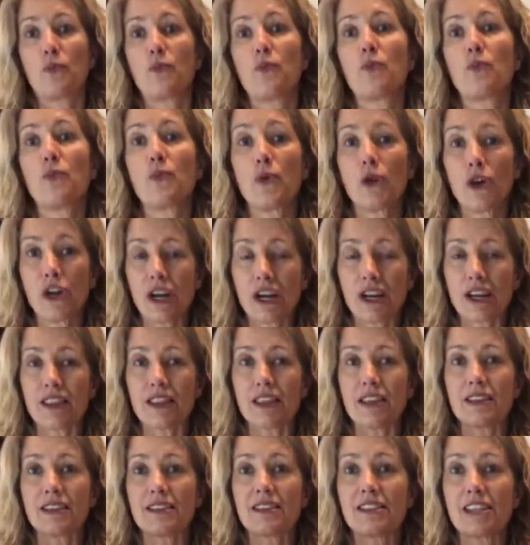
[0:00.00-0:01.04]
bring
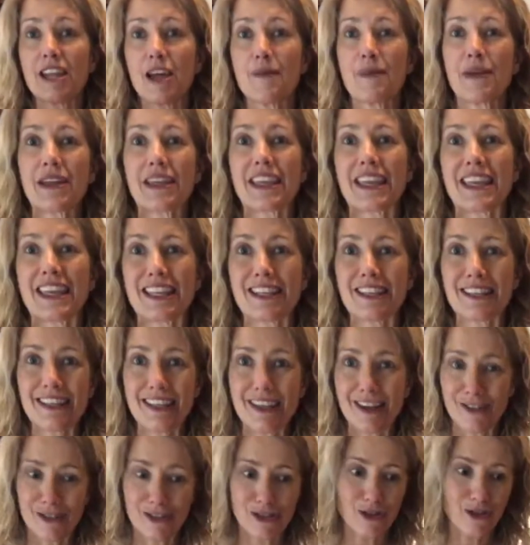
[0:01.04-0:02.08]
the stomach in,
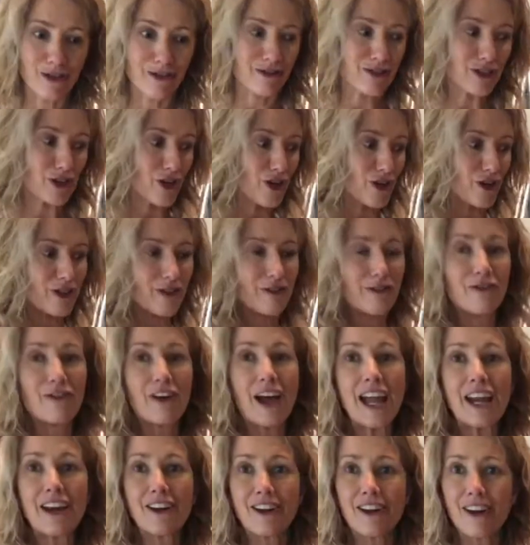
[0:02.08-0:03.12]
sort of turn the
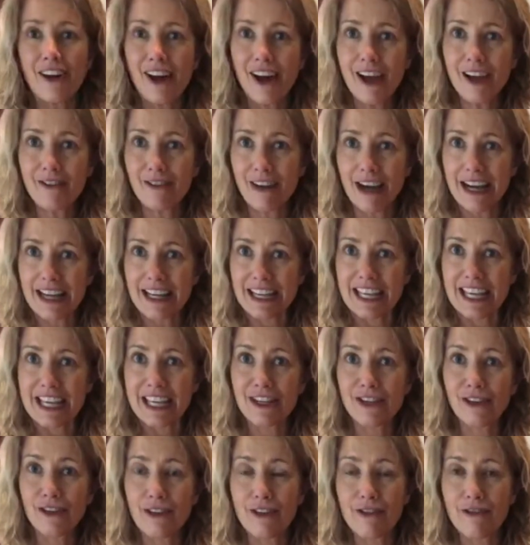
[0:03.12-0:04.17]
fire on, right?
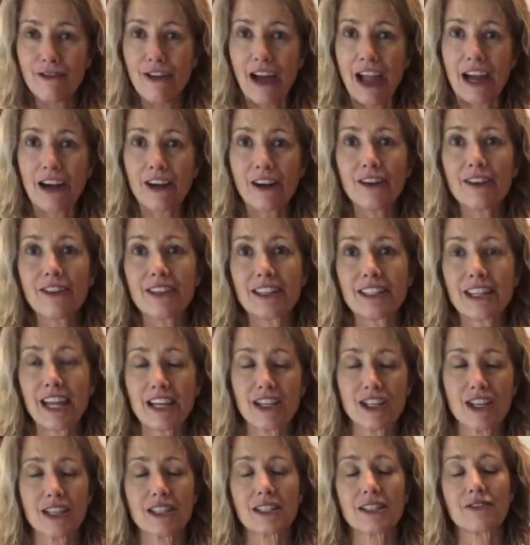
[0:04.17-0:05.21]
Kindle the fire, the
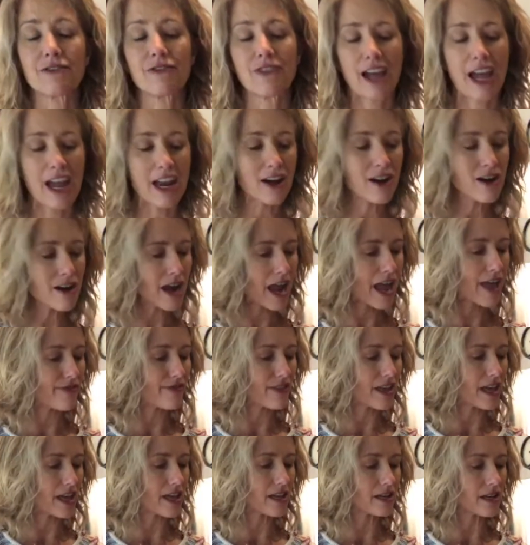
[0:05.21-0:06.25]
digestive fire. And
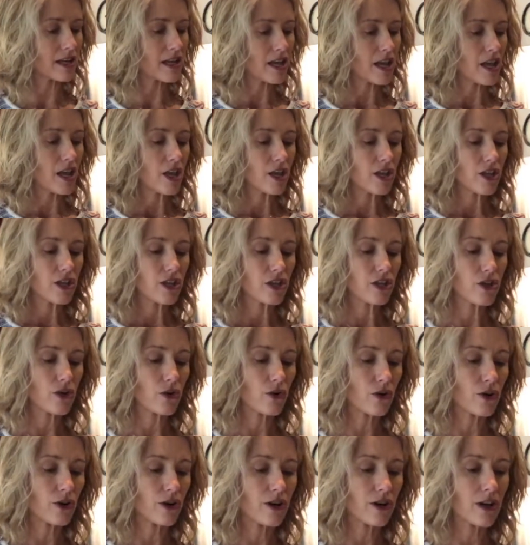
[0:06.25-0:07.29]
then,
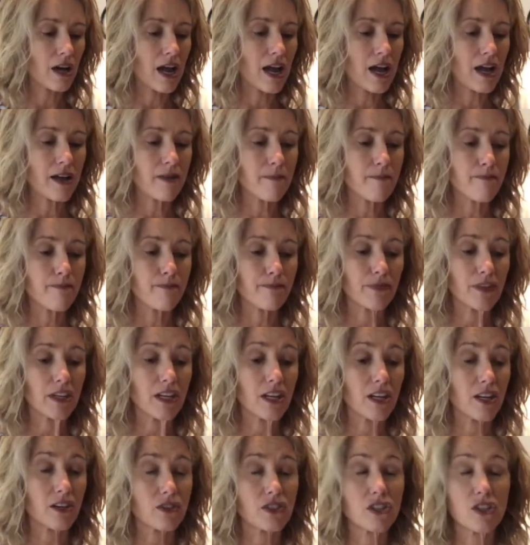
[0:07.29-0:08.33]
your,
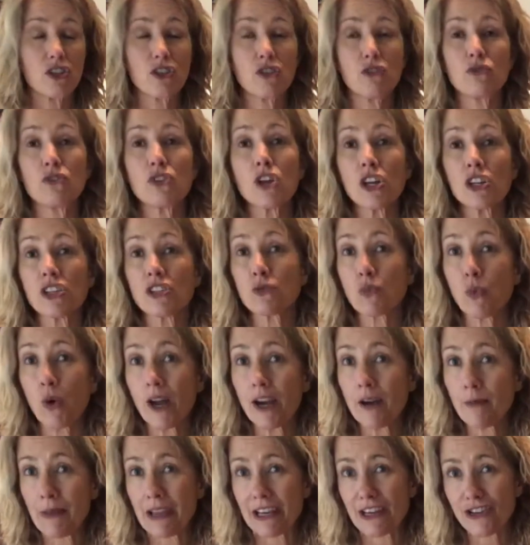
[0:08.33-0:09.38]
so you just
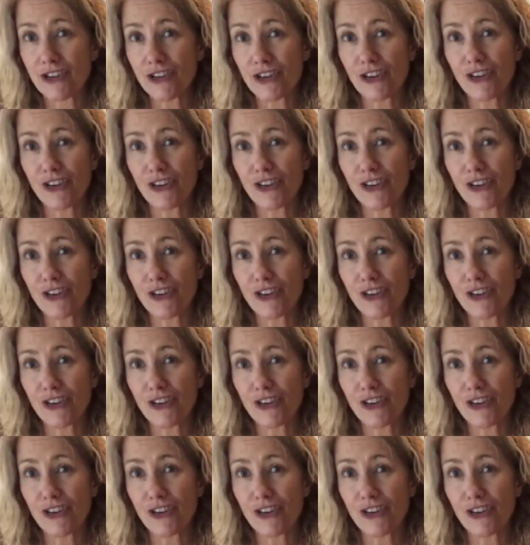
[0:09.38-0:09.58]
want to make sure you're